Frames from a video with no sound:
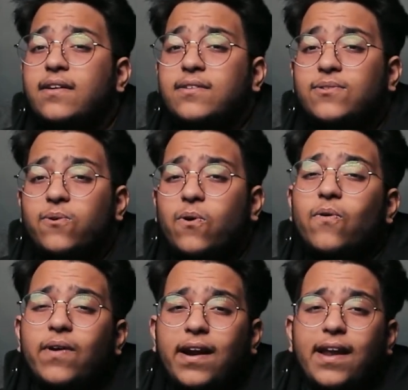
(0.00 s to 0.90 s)
So
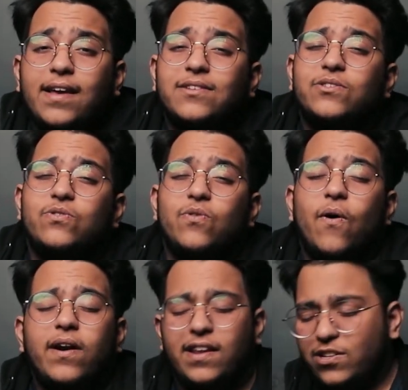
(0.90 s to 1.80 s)
overheating is
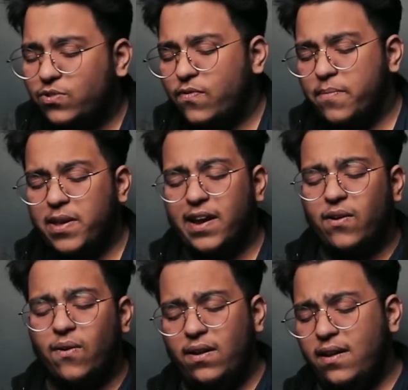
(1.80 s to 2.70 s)
not an issue for me at
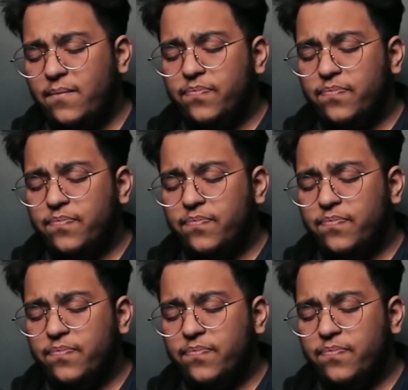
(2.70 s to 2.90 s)
all.